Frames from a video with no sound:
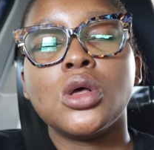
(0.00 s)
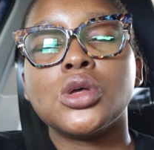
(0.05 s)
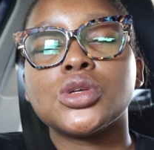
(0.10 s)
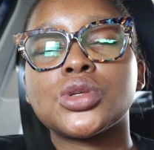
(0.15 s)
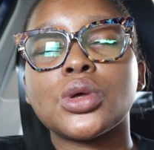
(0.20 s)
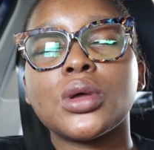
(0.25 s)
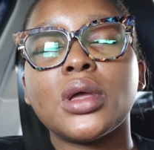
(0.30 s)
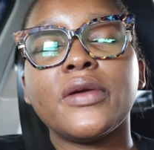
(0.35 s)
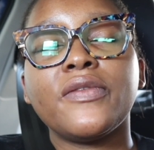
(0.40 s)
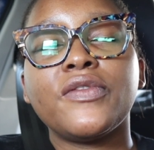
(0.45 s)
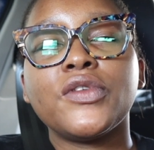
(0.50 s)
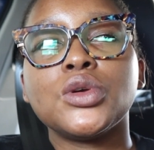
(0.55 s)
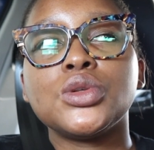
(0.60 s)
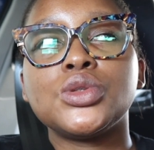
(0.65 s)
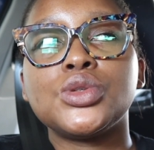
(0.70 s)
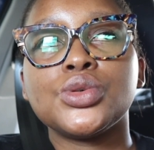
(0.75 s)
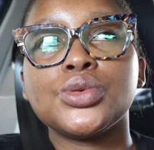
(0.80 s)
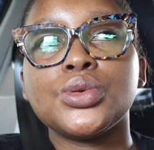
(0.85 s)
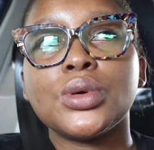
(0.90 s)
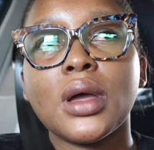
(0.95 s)
So if you
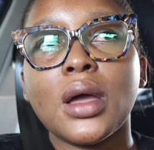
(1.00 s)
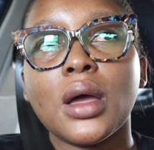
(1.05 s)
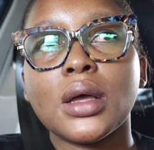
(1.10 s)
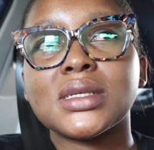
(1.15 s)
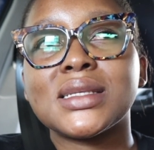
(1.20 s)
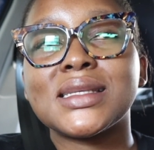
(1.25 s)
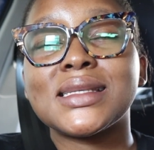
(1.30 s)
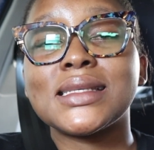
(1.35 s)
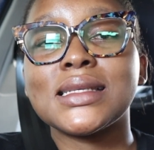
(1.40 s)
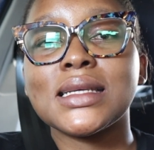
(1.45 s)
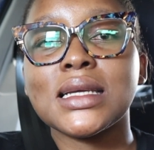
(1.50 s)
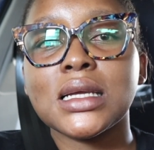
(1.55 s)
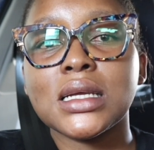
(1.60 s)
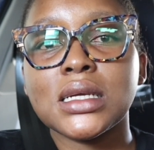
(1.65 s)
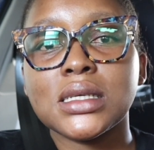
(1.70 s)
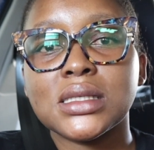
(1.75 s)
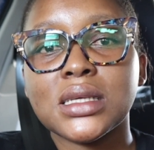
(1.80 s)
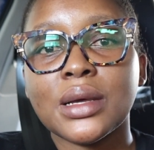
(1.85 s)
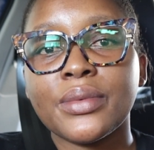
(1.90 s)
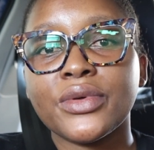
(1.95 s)
do
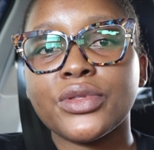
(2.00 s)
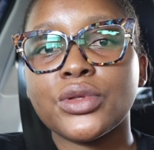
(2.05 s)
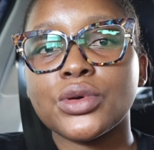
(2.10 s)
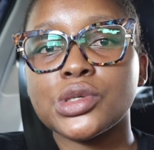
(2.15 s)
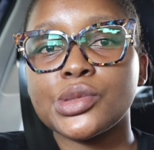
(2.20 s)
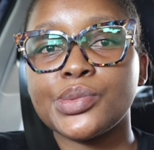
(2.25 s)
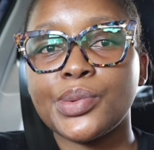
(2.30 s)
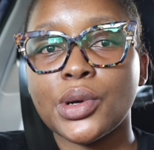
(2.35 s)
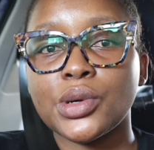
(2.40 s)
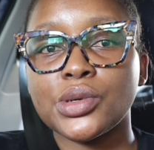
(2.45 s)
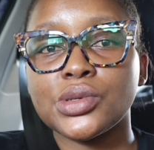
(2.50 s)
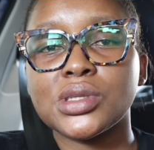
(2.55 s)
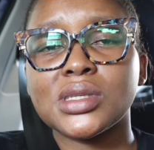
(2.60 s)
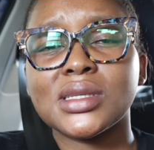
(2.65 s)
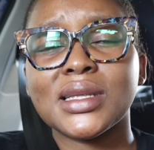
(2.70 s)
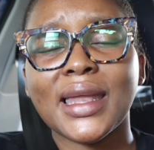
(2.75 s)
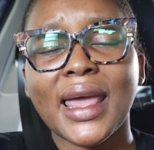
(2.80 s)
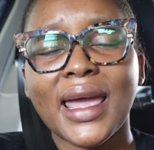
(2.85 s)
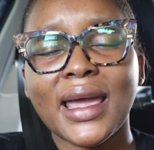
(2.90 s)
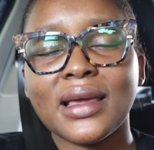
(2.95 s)
see some of those
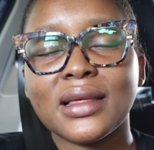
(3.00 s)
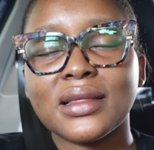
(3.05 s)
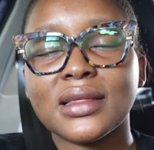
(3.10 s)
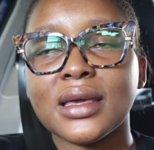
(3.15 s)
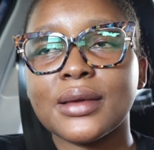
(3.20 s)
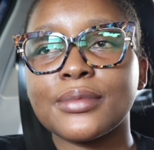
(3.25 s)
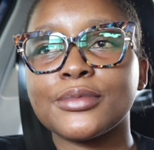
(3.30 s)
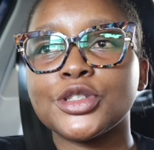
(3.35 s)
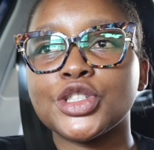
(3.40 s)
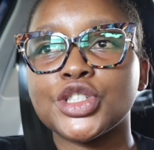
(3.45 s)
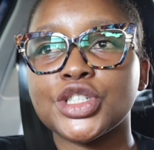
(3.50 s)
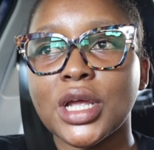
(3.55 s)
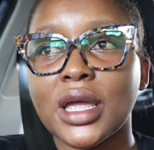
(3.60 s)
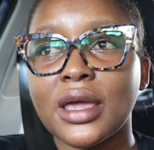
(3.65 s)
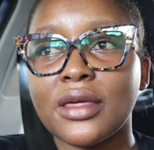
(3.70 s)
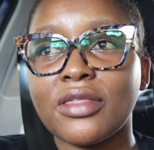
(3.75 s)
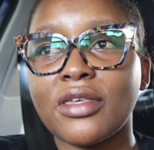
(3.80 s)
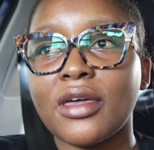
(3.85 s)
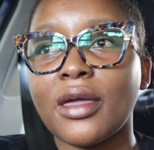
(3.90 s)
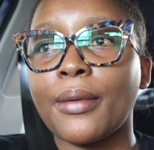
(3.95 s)
posts, like them,
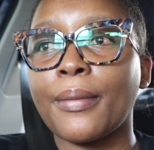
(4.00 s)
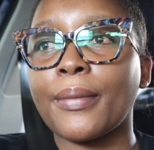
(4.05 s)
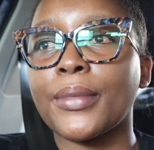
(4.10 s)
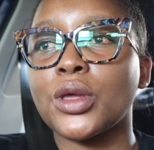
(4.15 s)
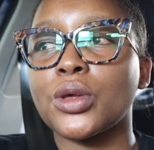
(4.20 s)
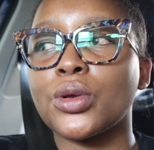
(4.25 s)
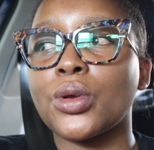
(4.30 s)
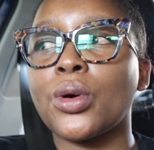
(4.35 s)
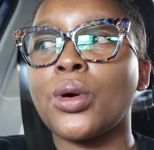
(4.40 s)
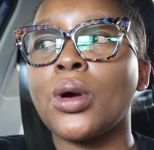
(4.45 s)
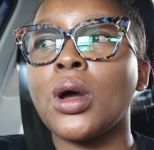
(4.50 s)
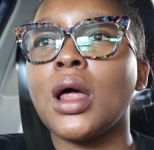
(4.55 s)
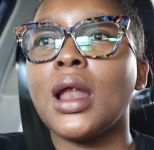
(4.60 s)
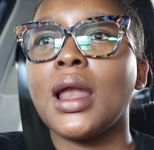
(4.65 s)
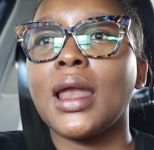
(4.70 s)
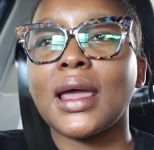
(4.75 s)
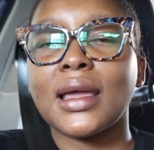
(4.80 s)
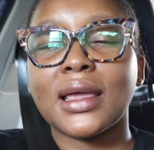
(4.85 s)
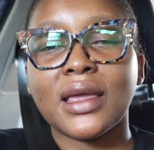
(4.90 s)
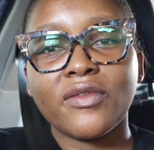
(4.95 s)
share them, you know,
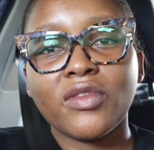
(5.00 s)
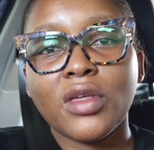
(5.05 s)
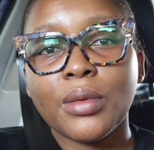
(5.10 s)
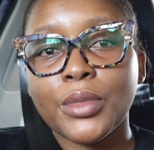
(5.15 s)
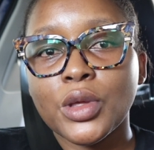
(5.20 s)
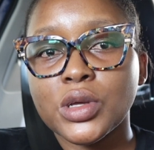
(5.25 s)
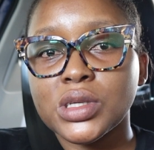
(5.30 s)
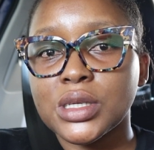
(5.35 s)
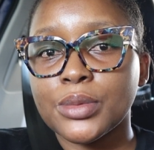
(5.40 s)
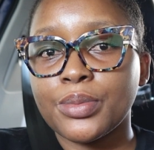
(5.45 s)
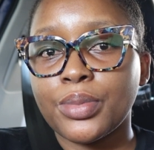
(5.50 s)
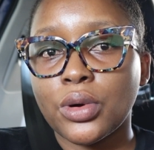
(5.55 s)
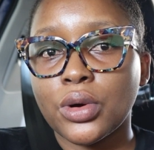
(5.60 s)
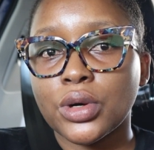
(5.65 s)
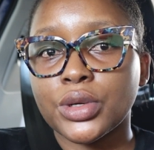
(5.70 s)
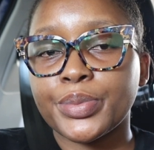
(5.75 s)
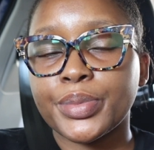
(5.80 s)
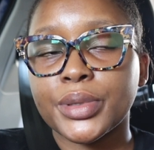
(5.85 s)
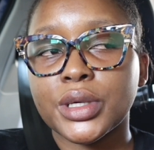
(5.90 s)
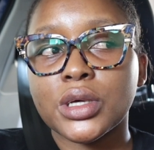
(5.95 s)
like give them your
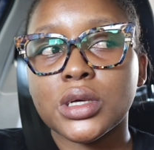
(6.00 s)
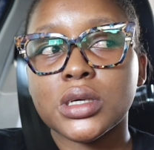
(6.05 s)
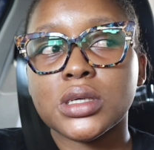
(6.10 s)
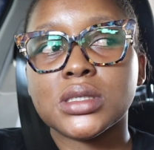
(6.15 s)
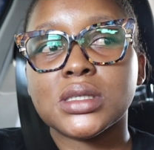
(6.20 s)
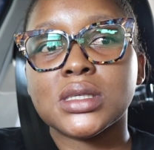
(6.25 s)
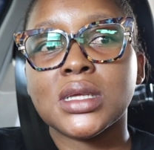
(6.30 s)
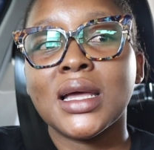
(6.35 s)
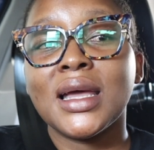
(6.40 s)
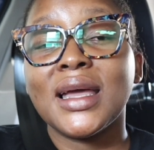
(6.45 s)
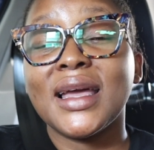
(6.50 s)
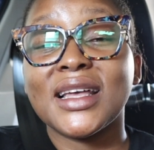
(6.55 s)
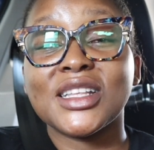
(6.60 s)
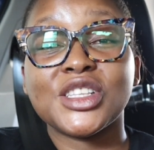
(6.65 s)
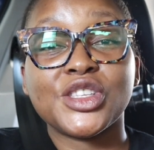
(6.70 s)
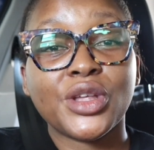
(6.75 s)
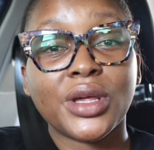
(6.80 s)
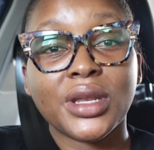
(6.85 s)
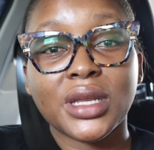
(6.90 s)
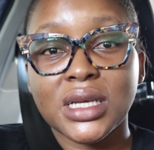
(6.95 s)
support, because
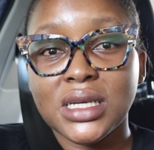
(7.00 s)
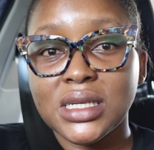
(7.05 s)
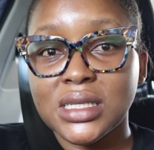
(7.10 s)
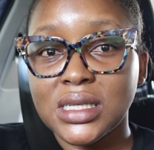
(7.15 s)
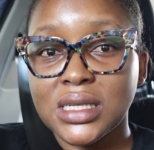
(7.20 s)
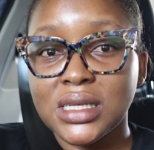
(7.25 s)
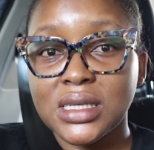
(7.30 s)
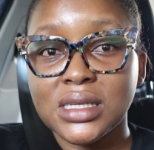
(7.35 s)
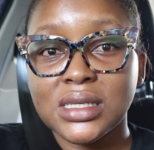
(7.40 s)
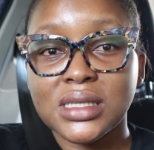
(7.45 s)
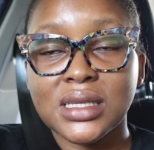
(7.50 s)
it's not easy.